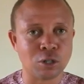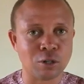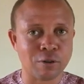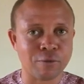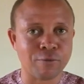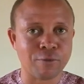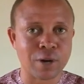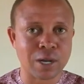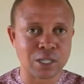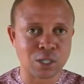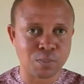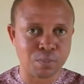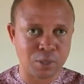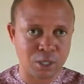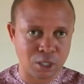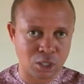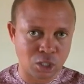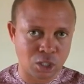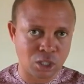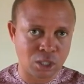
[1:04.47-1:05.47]
of our
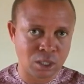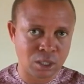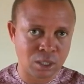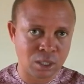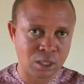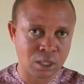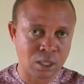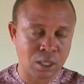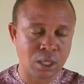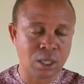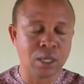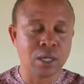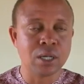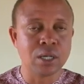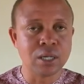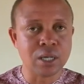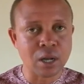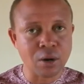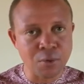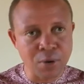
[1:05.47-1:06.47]
speech.
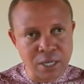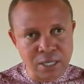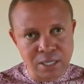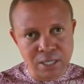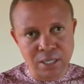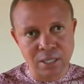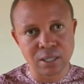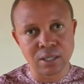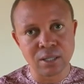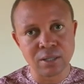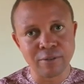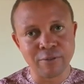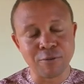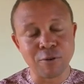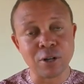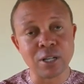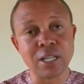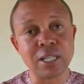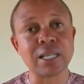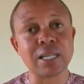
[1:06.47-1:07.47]
The reason
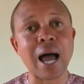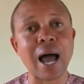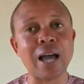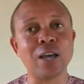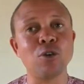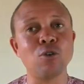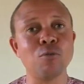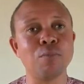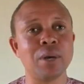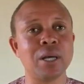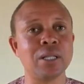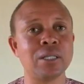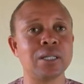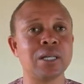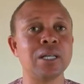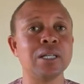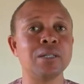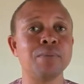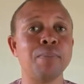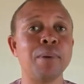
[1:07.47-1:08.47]
for this argument
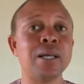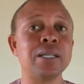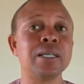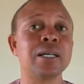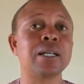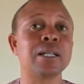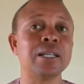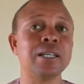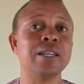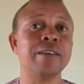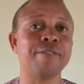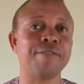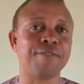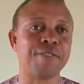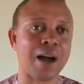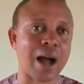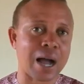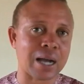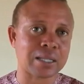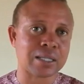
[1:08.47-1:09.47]
is basically the
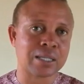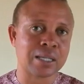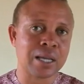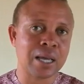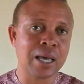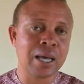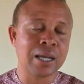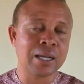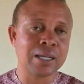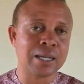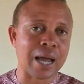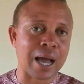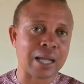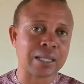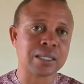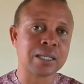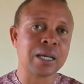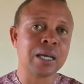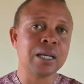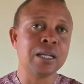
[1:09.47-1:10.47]
fact
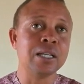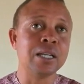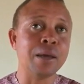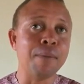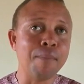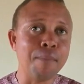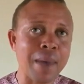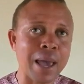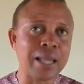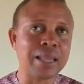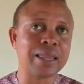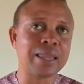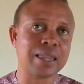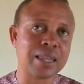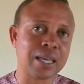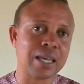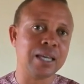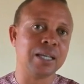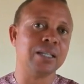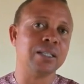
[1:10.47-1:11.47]
that the main
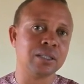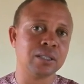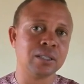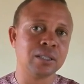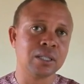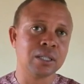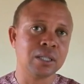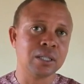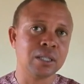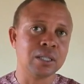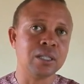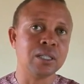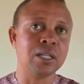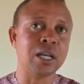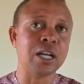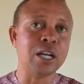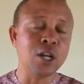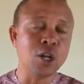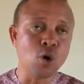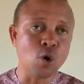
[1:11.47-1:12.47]
thing,
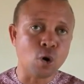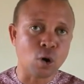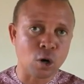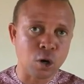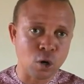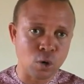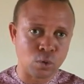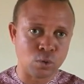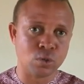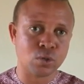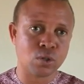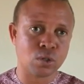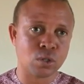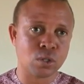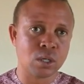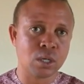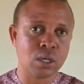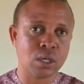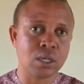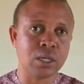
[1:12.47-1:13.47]
the
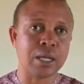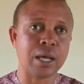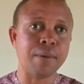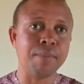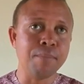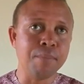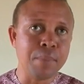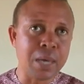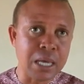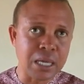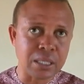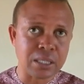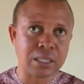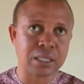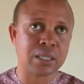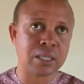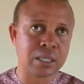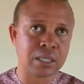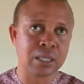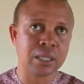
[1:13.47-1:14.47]
nucleus, the meat,
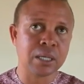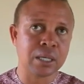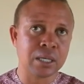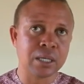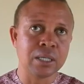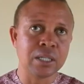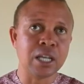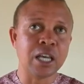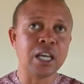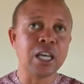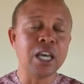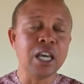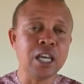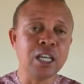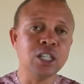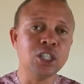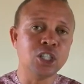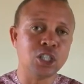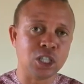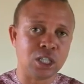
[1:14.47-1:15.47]
the
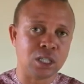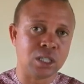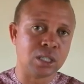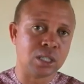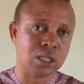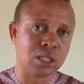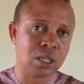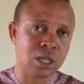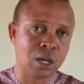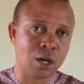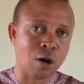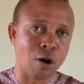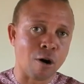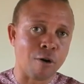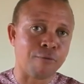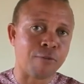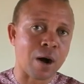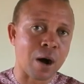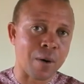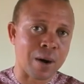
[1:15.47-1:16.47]
engine
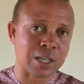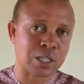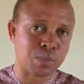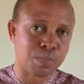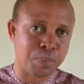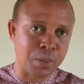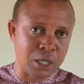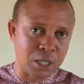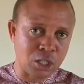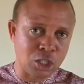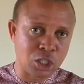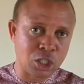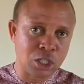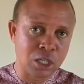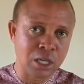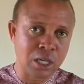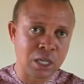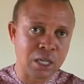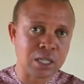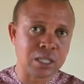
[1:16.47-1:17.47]
of our
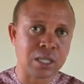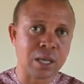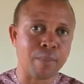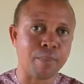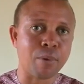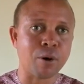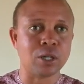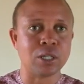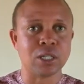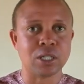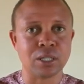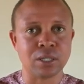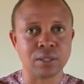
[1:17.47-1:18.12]
speech is the body.